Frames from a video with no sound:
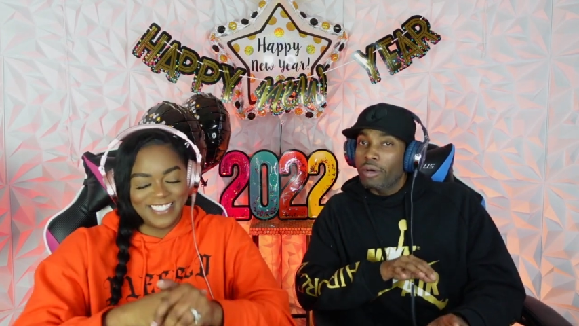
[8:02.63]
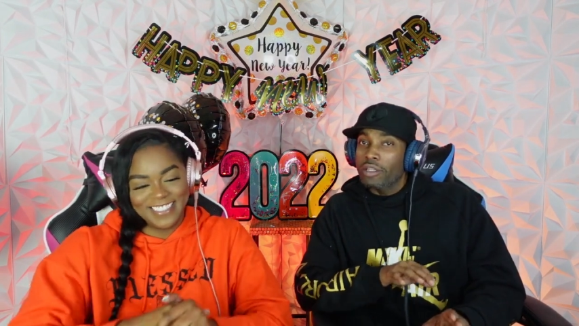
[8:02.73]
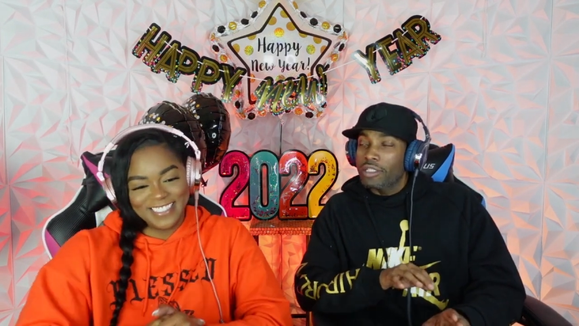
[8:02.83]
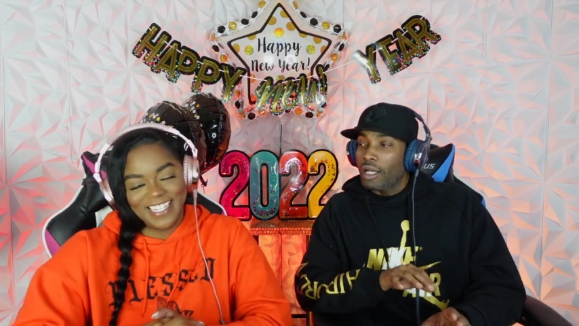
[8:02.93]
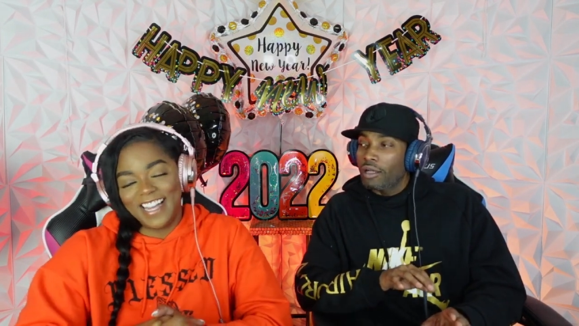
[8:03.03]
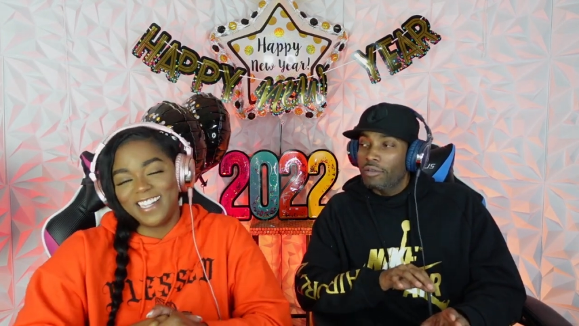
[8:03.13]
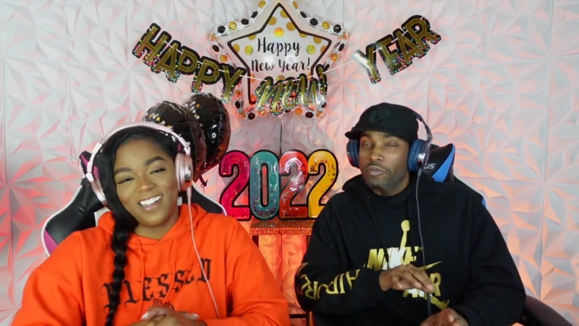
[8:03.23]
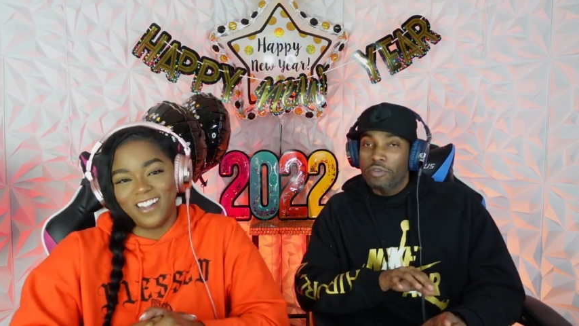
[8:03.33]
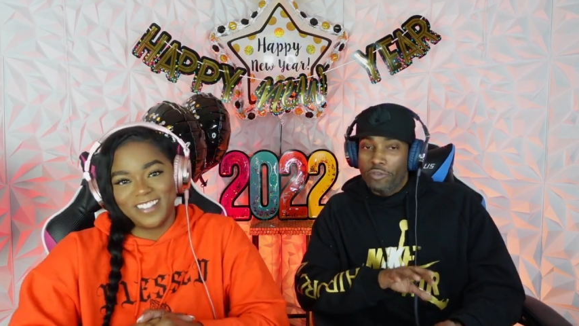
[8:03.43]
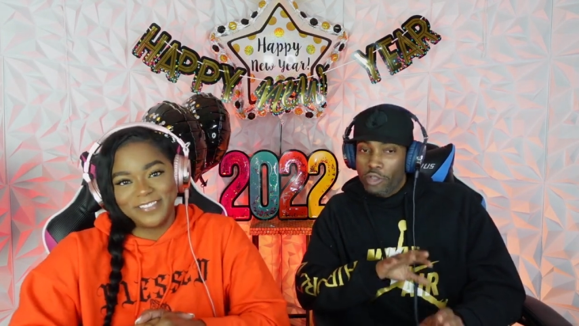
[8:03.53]
Speaker 1: Not at all. If you
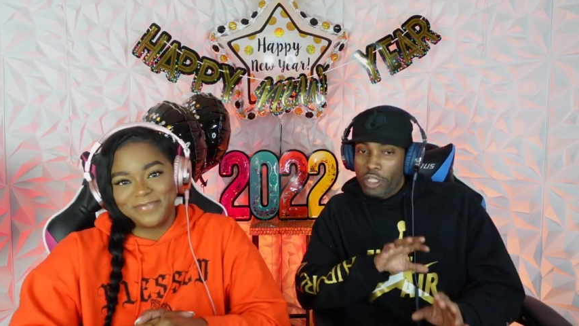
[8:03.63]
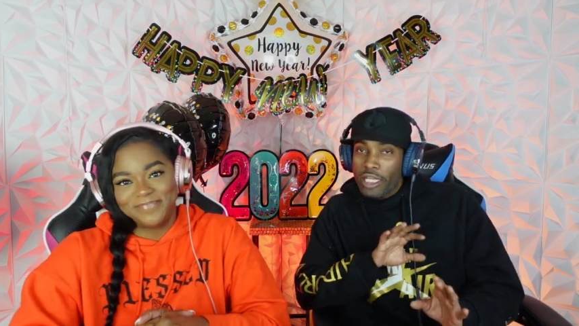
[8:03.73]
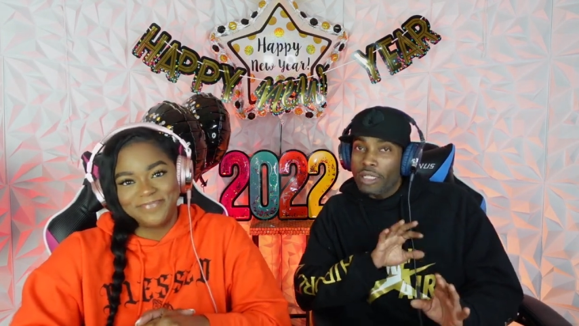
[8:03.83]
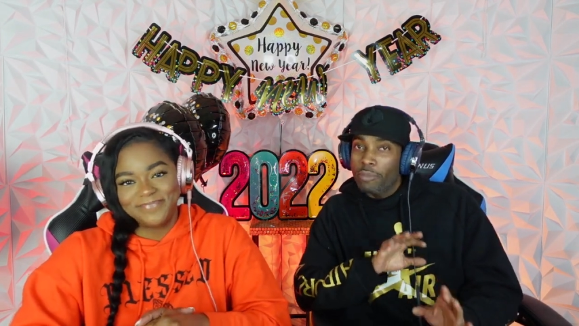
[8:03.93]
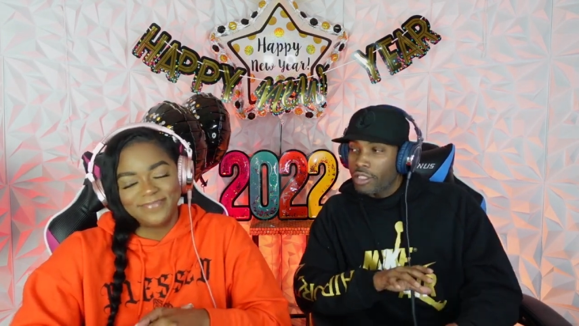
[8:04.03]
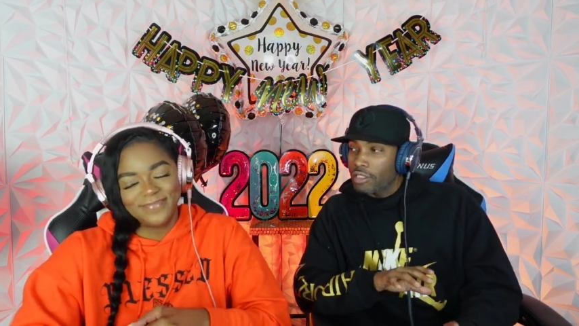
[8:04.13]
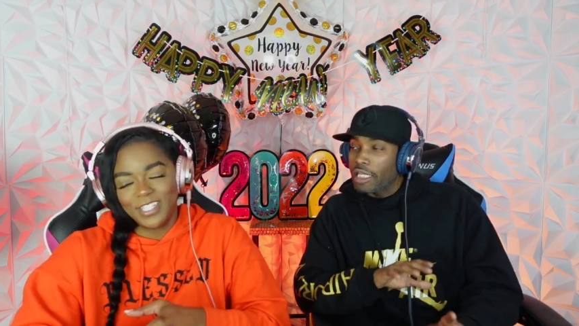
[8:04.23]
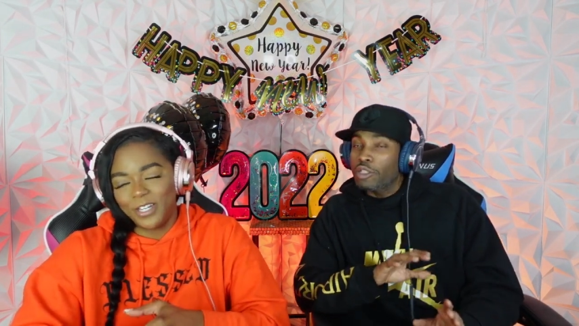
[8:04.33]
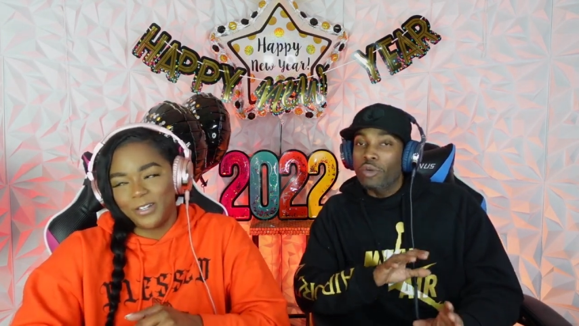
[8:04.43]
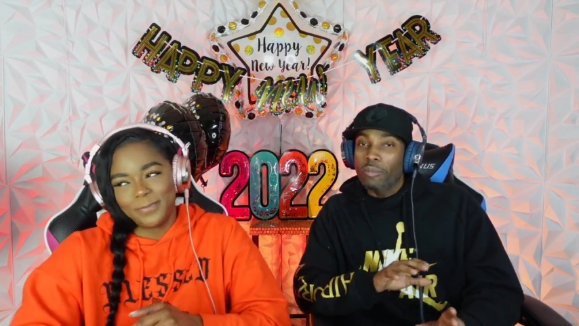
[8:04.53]
look at the pictures, they no, twin
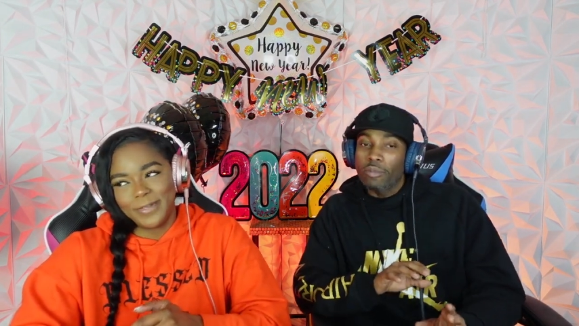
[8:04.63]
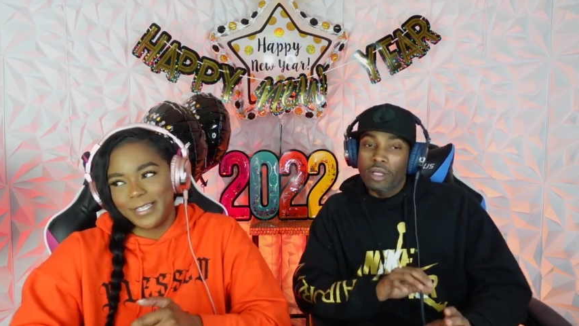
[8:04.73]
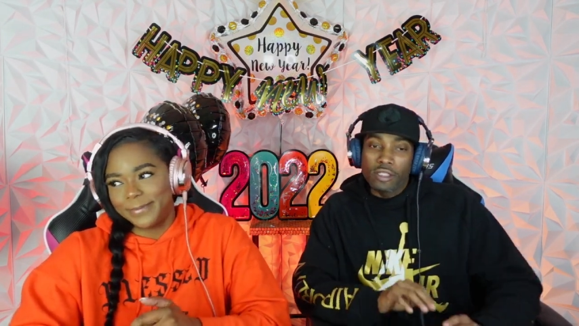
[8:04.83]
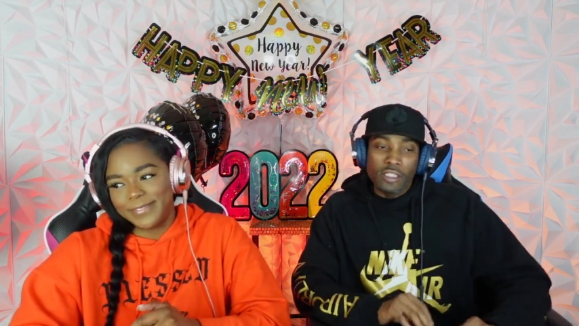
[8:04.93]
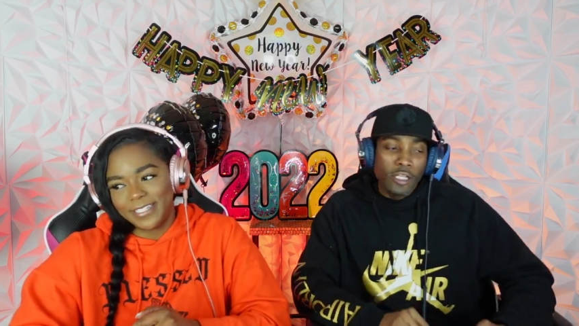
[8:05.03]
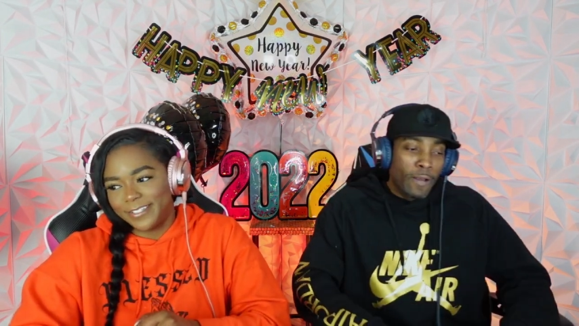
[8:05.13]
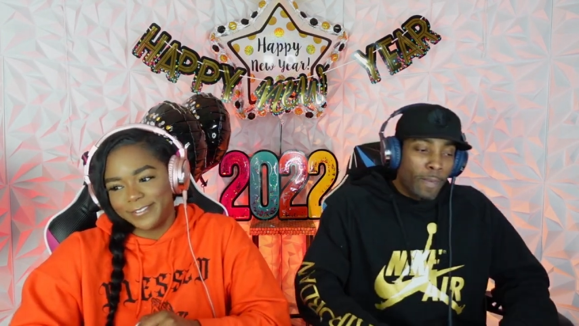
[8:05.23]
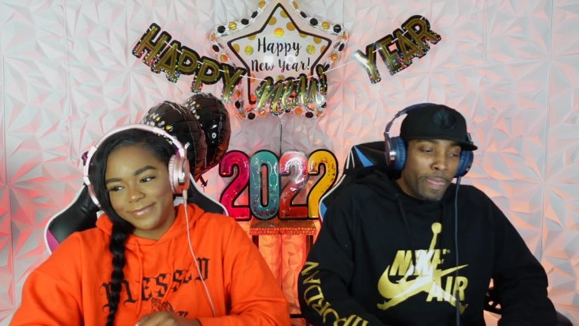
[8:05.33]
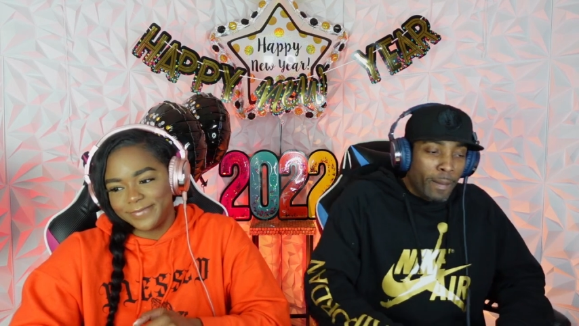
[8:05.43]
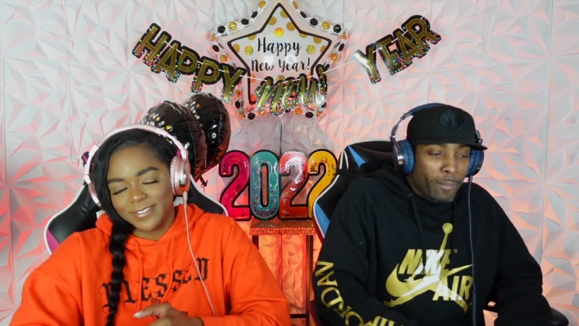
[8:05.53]
brothers. They don't.
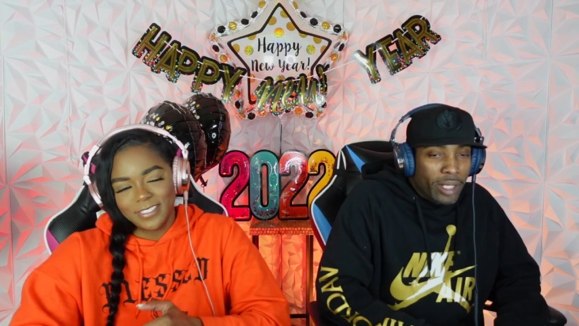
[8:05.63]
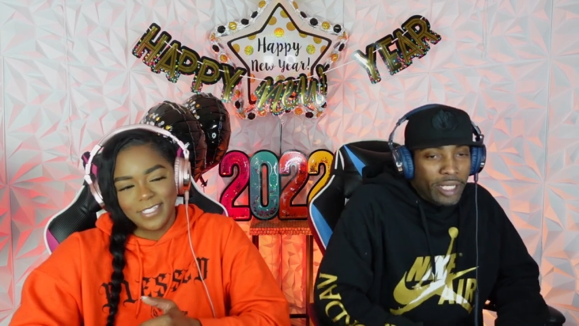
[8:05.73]
But